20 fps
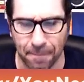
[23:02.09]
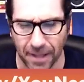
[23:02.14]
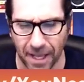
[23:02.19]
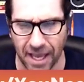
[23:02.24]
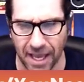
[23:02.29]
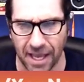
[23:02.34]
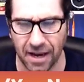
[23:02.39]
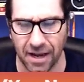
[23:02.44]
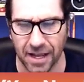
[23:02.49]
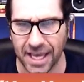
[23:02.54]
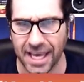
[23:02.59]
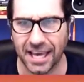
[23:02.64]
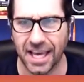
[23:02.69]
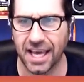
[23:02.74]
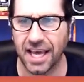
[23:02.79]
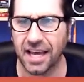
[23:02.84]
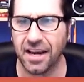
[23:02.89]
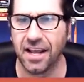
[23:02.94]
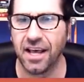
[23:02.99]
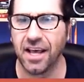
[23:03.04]
And
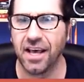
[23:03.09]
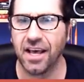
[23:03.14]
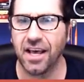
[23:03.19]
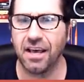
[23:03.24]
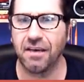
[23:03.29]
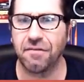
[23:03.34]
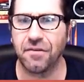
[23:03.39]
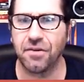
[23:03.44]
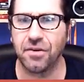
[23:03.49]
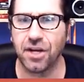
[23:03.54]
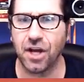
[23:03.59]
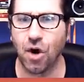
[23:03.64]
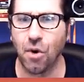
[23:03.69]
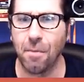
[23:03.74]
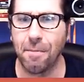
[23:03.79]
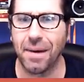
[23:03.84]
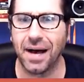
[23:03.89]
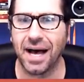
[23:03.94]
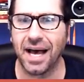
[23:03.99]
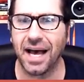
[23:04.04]
again, if you don't
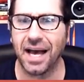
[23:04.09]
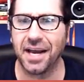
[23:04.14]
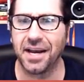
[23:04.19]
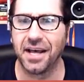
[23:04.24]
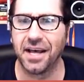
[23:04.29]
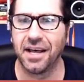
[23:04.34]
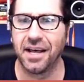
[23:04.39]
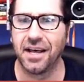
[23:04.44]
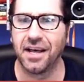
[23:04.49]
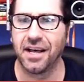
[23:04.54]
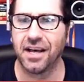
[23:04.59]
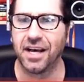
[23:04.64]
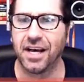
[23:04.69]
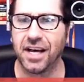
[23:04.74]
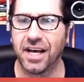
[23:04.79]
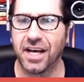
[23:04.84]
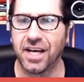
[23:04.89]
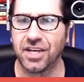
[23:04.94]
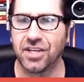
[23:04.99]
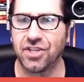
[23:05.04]
mind,
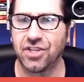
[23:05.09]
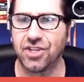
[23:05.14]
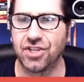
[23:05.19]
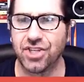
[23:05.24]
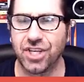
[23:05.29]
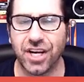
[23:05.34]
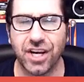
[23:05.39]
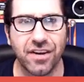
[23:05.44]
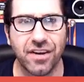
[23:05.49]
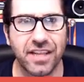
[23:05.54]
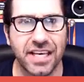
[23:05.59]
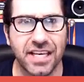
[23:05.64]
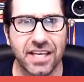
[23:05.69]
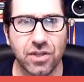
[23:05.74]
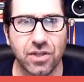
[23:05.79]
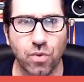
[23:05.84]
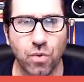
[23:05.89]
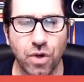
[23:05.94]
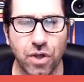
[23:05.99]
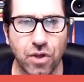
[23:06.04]
share
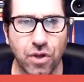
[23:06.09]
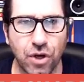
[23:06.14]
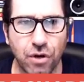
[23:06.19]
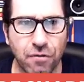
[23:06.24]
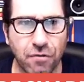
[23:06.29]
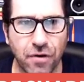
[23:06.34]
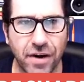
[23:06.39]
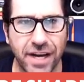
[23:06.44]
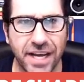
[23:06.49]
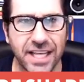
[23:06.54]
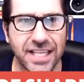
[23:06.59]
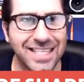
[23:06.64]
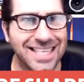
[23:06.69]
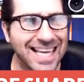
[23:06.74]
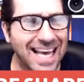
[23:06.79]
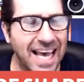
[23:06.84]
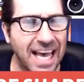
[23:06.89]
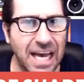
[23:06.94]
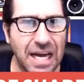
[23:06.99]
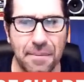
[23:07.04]
this with your friends,
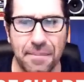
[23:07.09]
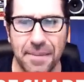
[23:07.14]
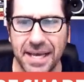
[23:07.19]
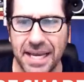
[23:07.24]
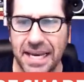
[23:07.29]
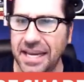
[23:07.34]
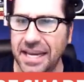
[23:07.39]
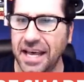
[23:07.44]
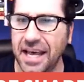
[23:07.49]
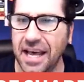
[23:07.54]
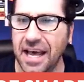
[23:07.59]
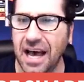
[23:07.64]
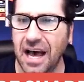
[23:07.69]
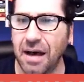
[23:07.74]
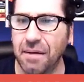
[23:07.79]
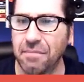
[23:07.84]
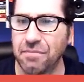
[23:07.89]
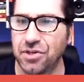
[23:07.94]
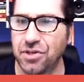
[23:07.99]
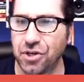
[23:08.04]
tag them in it.
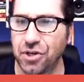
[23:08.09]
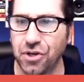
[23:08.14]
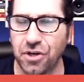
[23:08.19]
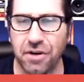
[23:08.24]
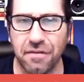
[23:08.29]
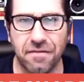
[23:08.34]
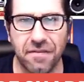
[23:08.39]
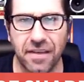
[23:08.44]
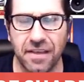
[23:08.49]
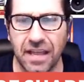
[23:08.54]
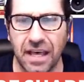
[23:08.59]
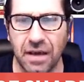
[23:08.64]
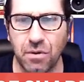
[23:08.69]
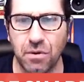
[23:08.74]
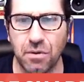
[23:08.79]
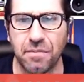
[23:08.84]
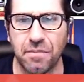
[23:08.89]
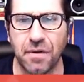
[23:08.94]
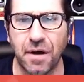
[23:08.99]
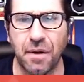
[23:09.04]
I'm sure if they
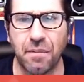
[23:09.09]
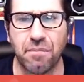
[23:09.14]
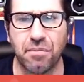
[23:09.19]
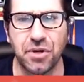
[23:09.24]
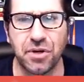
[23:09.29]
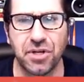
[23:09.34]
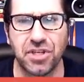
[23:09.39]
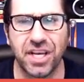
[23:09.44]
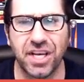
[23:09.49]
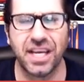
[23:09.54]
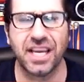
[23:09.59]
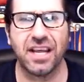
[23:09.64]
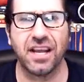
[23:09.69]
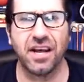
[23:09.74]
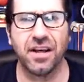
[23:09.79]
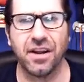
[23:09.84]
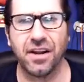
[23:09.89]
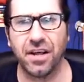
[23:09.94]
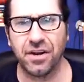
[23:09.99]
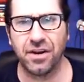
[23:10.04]
would appreciate
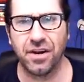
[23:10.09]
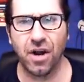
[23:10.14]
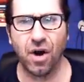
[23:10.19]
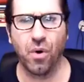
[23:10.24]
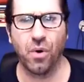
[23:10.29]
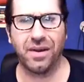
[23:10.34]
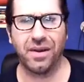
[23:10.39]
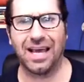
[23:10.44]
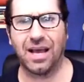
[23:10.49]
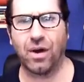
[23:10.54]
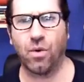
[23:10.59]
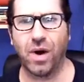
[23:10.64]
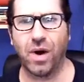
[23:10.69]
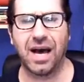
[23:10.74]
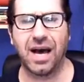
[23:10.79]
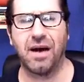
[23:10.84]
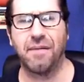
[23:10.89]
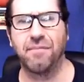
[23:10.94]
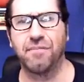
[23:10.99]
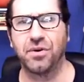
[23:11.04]
it, knowing like,
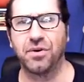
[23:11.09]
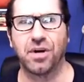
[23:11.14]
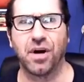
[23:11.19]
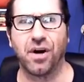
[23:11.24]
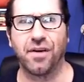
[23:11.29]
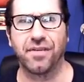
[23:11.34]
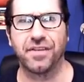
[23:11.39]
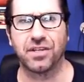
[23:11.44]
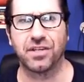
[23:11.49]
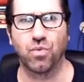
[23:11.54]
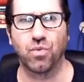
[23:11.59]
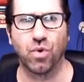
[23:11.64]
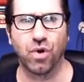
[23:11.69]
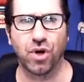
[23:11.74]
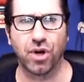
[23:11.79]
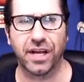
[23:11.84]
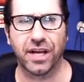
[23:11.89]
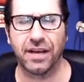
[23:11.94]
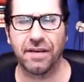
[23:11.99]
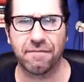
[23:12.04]
wow, I'm doing all this
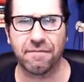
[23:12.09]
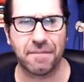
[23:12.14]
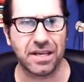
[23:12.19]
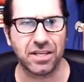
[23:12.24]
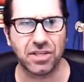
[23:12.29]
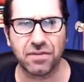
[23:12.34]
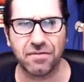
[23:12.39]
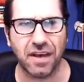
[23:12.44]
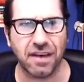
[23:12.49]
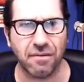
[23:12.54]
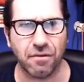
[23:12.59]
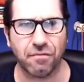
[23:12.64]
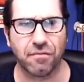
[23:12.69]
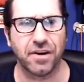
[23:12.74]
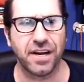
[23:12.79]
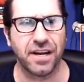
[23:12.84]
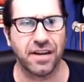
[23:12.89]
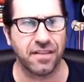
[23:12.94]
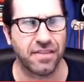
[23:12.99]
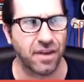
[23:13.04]
work, especially if you have a
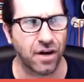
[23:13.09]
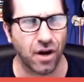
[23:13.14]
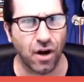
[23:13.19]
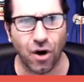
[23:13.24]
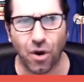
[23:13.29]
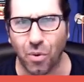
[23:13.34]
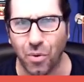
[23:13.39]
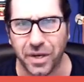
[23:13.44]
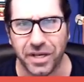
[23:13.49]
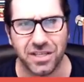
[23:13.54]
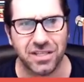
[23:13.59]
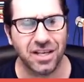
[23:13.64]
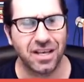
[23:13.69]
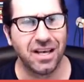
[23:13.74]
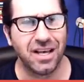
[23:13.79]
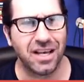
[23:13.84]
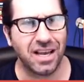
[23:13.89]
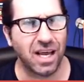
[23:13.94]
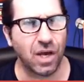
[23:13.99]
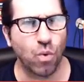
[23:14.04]
friend that they're always
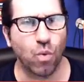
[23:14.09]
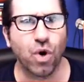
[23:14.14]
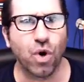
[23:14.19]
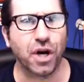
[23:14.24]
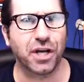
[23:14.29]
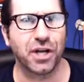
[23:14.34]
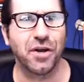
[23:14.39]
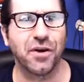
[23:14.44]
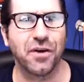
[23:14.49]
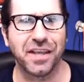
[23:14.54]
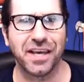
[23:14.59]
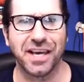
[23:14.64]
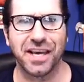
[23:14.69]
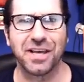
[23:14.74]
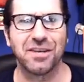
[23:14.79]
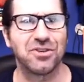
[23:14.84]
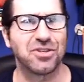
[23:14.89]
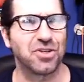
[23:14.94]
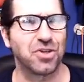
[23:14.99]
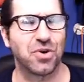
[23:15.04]
like working on the
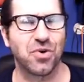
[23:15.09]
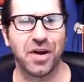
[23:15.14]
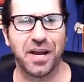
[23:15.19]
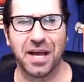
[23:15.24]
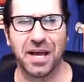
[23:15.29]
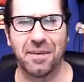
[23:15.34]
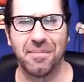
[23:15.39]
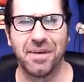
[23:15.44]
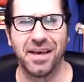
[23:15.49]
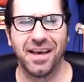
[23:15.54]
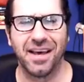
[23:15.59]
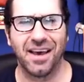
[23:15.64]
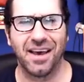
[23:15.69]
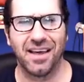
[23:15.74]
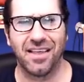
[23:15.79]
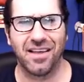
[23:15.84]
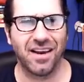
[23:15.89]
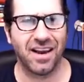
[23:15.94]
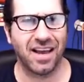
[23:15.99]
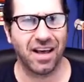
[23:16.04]
Instagram
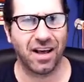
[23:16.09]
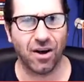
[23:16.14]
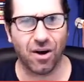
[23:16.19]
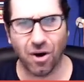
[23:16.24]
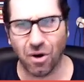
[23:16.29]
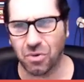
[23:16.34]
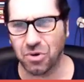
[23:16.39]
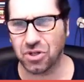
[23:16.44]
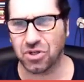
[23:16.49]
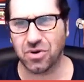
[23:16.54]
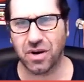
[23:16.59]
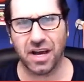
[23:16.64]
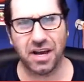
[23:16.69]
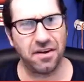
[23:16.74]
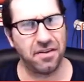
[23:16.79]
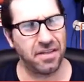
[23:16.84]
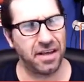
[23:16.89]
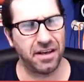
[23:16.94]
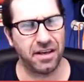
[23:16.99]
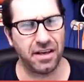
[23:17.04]
and they're like always
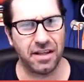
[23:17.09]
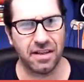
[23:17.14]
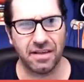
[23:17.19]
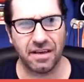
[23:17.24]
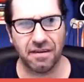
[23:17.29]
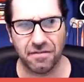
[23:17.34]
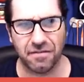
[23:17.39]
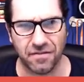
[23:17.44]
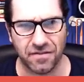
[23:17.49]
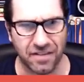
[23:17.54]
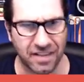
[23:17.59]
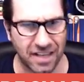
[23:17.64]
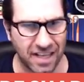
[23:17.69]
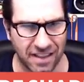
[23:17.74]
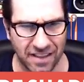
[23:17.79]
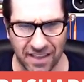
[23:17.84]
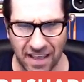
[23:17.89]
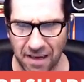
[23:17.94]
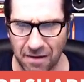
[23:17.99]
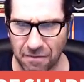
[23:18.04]
trying, and they've said
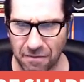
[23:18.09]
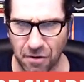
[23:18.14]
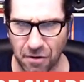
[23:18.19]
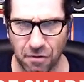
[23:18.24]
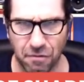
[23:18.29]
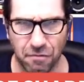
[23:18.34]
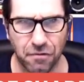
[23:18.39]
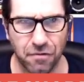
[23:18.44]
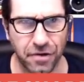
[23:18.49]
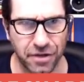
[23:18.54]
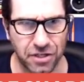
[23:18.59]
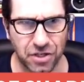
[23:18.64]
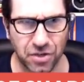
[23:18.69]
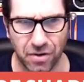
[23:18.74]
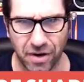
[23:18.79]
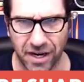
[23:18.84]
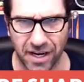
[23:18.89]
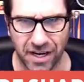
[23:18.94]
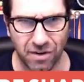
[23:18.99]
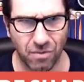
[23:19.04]
that they are
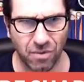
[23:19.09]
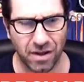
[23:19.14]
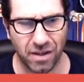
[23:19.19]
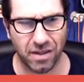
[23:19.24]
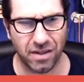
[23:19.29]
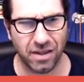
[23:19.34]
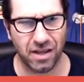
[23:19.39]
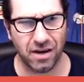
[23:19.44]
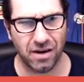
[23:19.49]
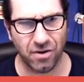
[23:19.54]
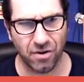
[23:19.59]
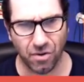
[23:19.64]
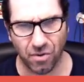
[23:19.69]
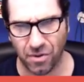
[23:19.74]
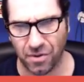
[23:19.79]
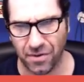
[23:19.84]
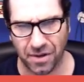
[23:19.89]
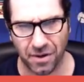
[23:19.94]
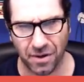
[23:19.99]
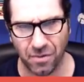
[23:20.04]
frustrated with it, or,
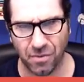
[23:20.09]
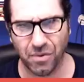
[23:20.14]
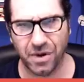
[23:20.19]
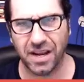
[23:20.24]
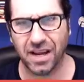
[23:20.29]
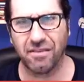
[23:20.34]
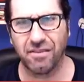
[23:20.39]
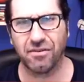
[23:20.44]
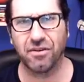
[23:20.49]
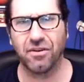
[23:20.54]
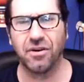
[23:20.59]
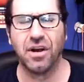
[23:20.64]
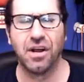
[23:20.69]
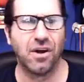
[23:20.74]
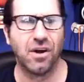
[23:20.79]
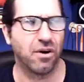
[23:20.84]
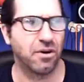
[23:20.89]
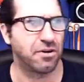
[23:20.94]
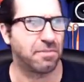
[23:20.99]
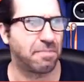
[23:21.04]
whatever,
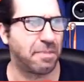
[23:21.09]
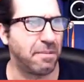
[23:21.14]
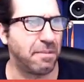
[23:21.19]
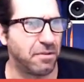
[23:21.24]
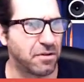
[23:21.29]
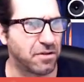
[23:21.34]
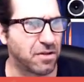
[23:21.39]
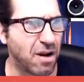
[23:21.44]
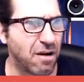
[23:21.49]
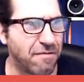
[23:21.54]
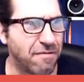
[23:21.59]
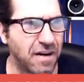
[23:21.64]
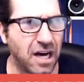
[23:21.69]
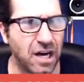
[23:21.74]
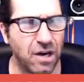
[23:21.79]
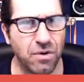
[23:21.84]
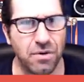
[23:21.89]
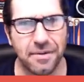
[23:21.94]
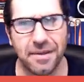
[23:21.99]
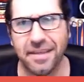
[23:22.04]
or as people start
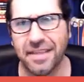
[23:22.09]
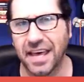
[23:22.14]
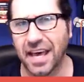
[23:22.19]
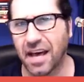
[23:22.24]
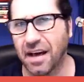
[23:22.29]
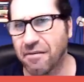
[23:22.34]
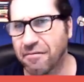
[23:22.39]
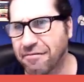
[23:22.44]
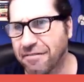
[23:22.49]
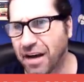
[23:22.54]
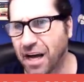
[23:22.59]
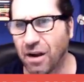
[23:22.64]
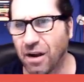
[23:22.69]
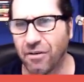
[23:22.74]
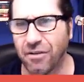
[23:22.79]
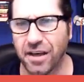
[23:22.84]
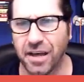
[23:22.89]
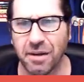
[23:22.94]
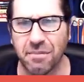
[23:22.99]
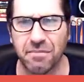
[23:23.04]
following and they unfollow
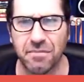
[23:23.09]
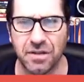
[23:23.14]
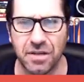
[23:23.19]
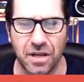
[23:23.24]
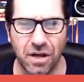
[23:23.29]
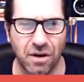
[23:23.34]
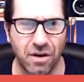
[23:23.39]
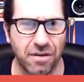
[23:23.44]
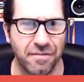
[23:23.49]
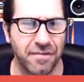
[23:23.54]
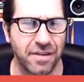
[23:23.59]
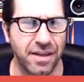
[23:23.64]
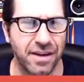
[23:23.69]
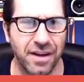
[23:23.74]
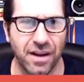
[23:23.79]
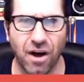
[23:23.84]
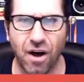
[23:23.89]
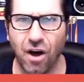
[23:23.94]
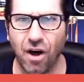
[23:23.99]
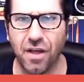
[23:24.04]
them, and
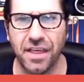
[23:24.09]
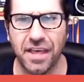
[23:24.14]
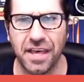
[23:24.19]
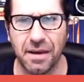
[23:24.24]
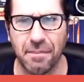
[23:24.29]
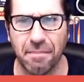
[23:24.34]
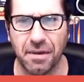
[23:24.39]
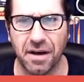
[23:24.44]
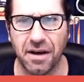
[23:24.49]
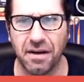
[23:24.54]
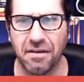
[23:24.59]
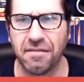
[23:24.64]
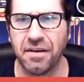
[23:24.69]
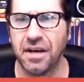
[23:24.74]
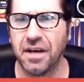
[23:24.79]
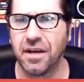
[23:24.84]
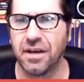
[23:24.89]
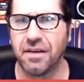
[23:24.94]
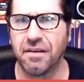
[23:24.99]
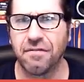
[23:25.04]
all the above.
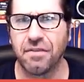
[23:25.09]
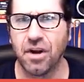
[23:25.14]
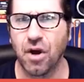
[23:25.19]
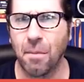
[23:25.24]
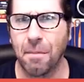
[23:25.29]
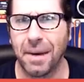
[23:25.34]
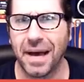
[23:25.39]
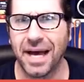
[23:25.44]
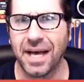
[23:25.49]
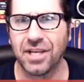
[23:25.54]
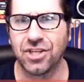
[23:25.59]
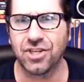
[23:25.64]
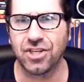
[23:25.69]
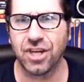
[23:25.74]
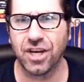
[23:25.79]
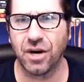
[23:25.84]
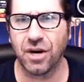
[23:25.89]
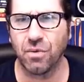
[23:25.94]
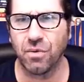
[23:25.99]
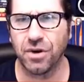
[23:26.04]
If you don't mind,
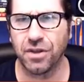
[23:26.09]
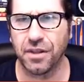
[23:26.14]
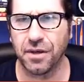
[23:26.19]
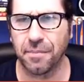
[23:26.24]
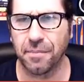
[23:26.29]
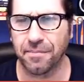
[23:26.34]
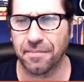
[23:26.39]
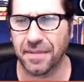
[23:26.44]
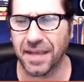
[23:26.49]
share it with them.